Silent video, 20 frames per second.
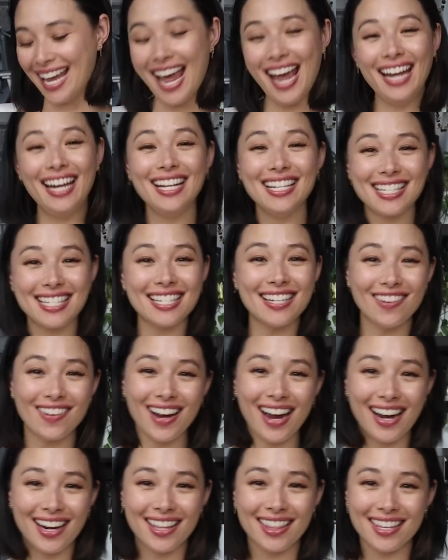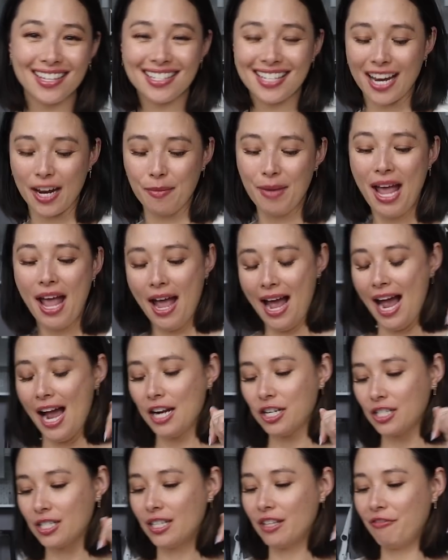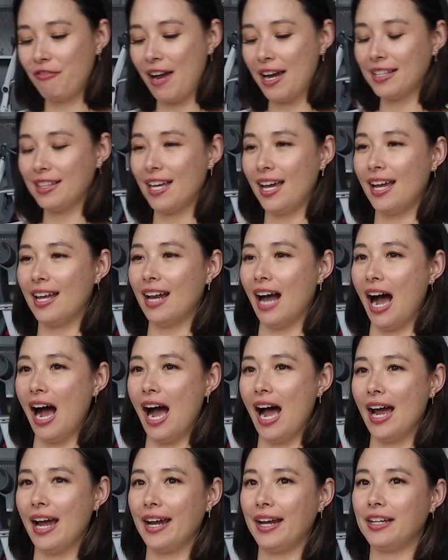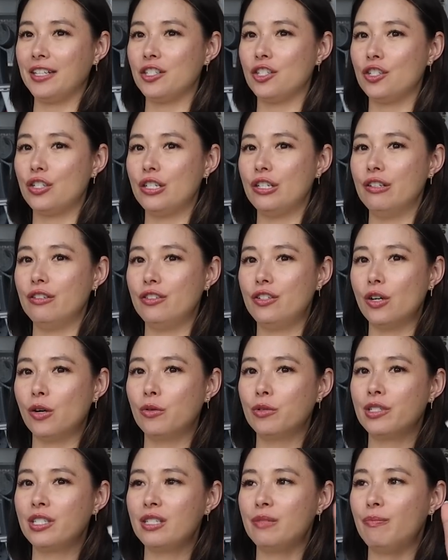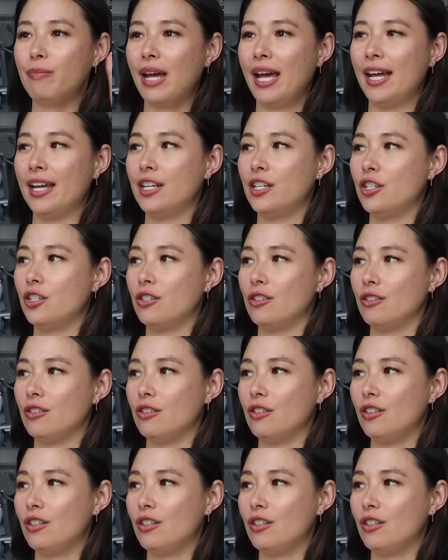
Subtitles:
And it's still kind of the same. Actually, the fact that I don't spend